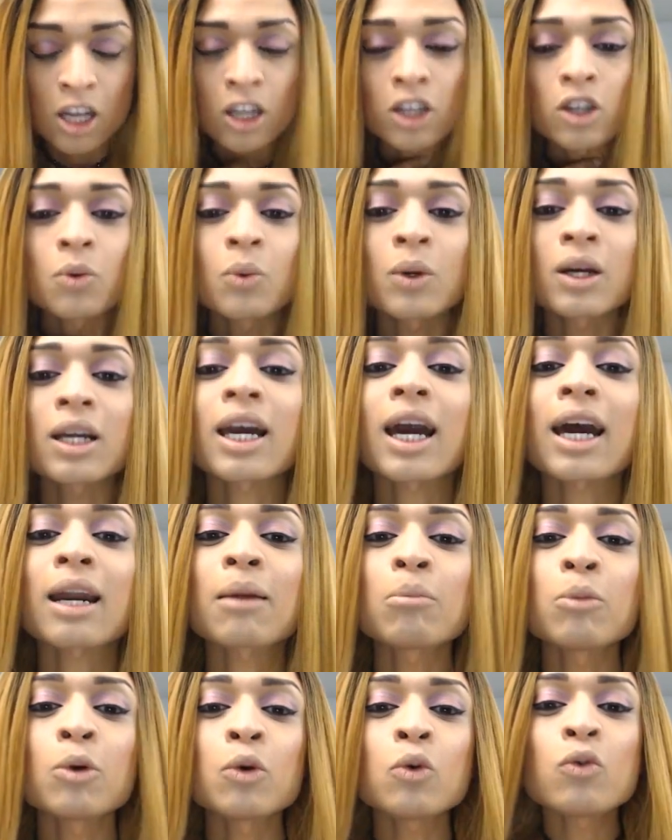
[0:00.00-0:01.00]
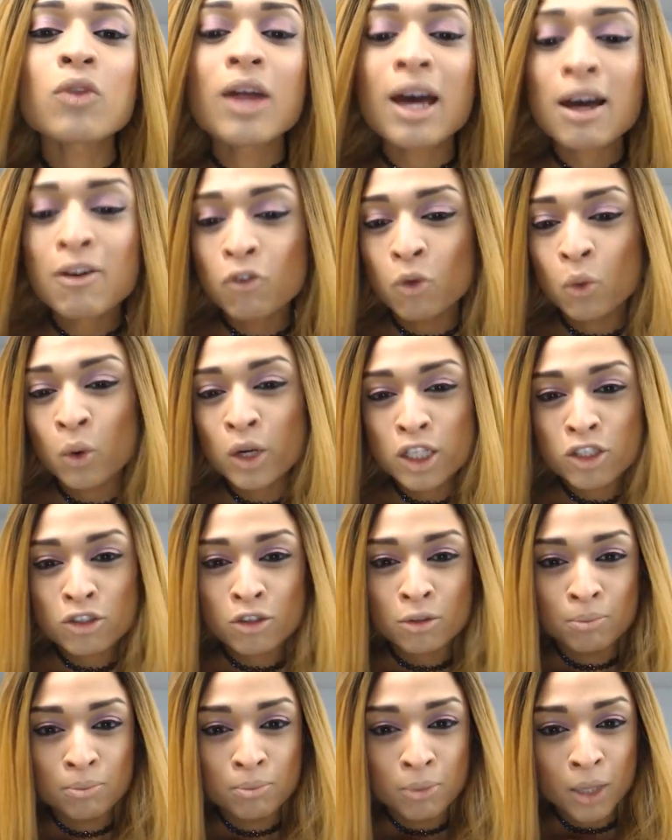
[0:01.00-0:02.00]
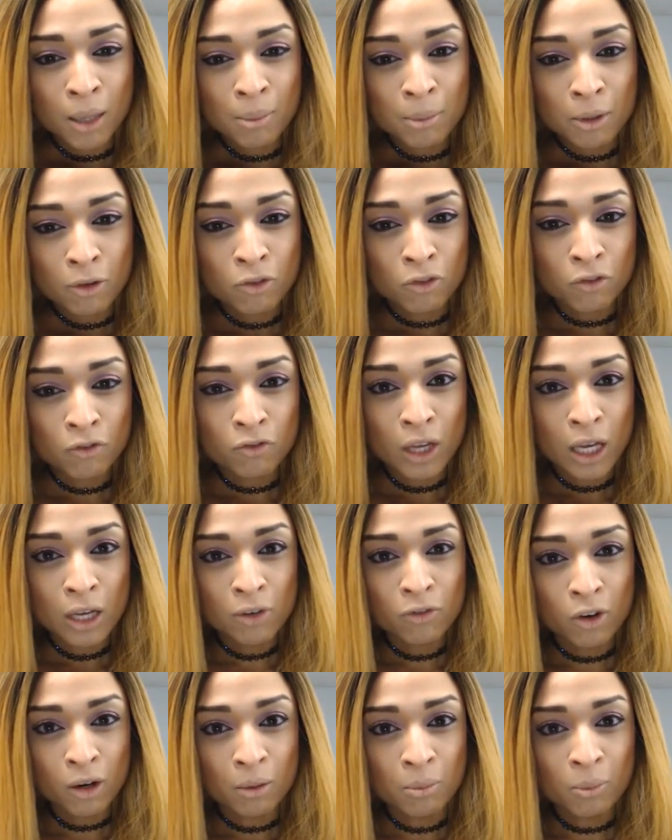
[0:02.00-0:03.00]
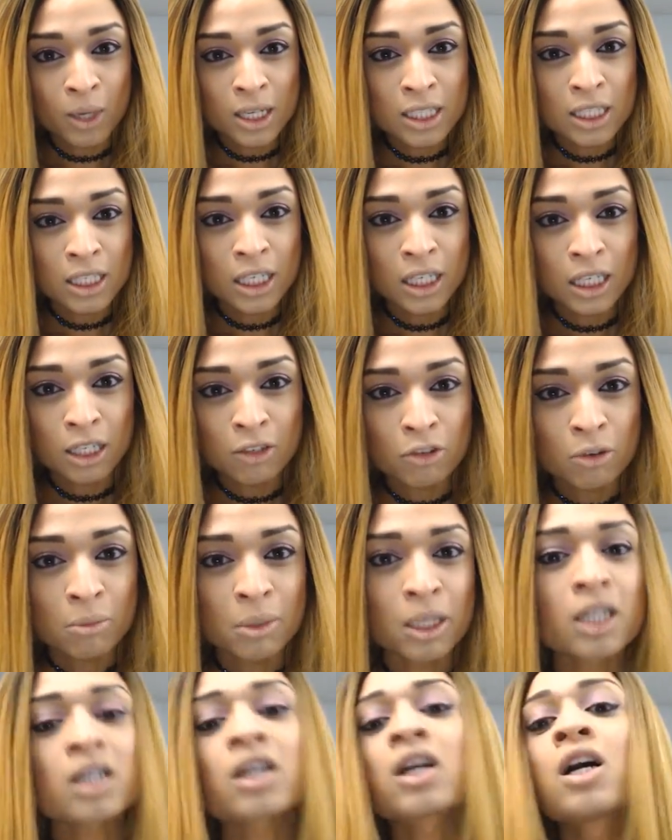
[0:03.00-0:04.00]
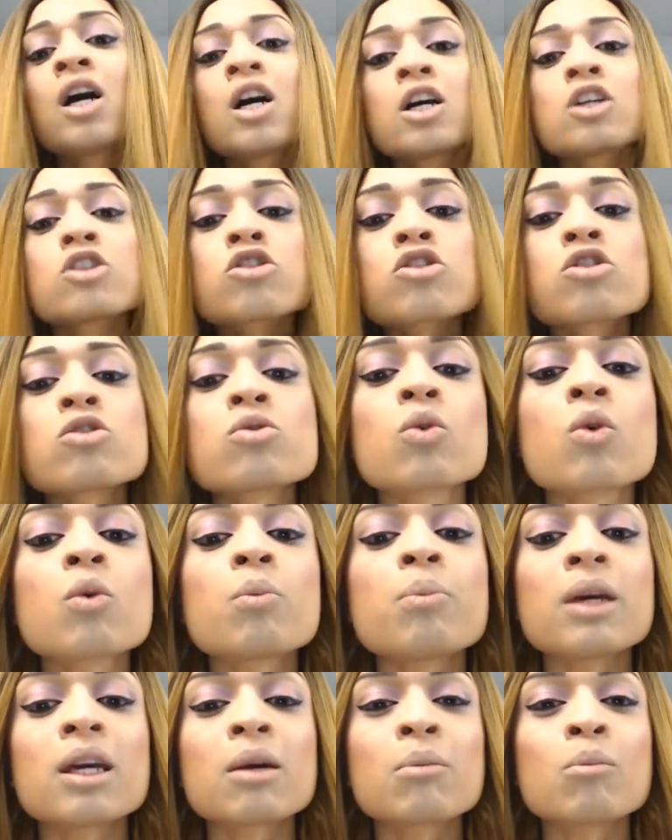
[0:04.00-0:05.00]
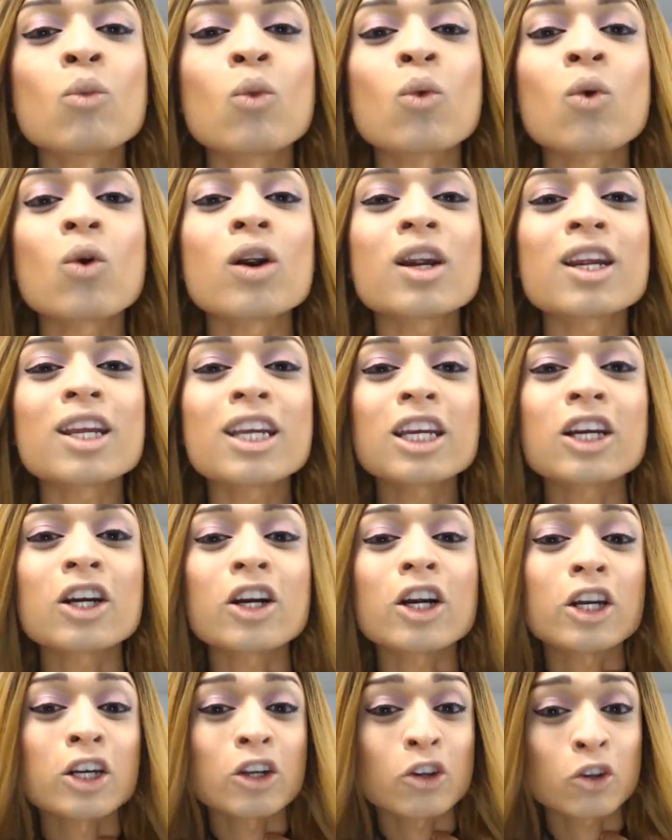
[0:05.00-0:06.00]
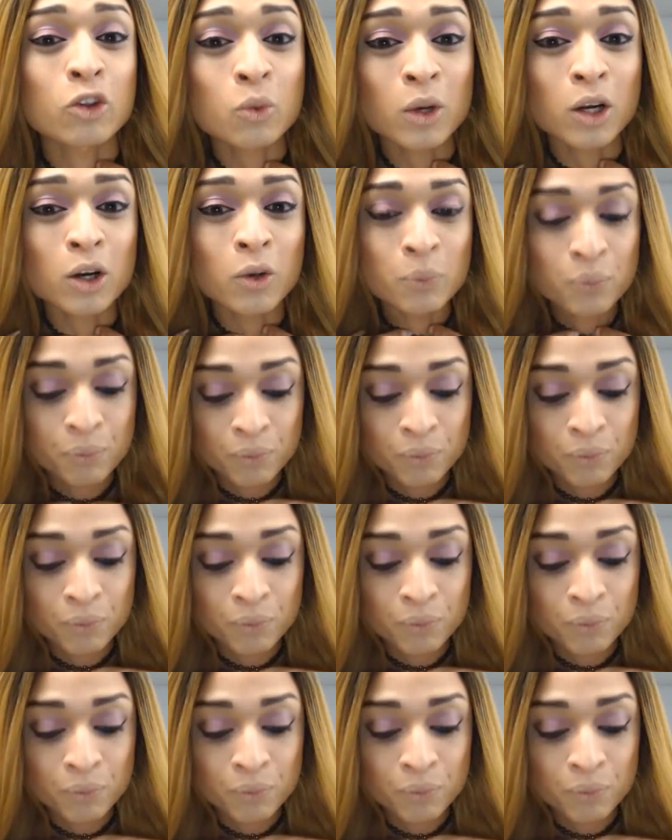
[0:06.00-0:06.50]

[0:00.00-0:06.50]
You want to kind of move that voice from resonating from here to being more here in your throat.